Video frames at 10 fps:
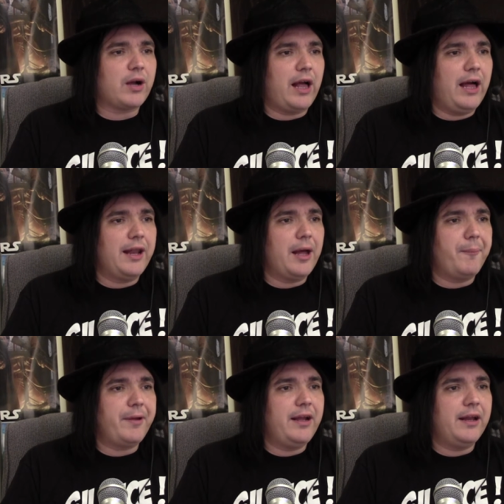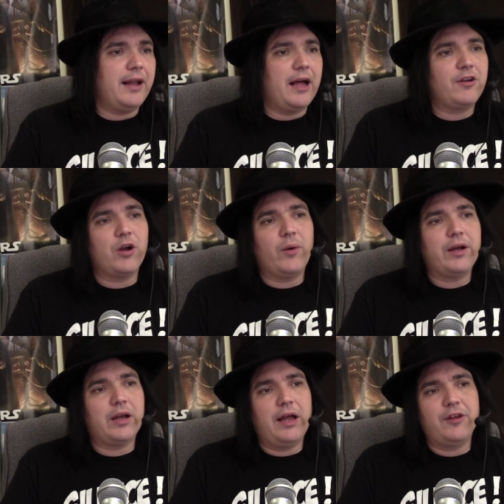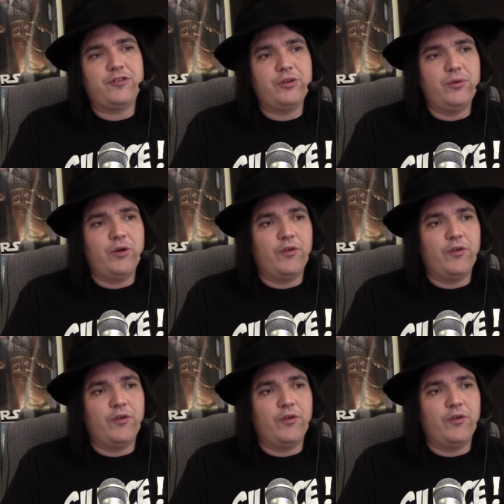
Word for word: caught up in an ongoing lawsuit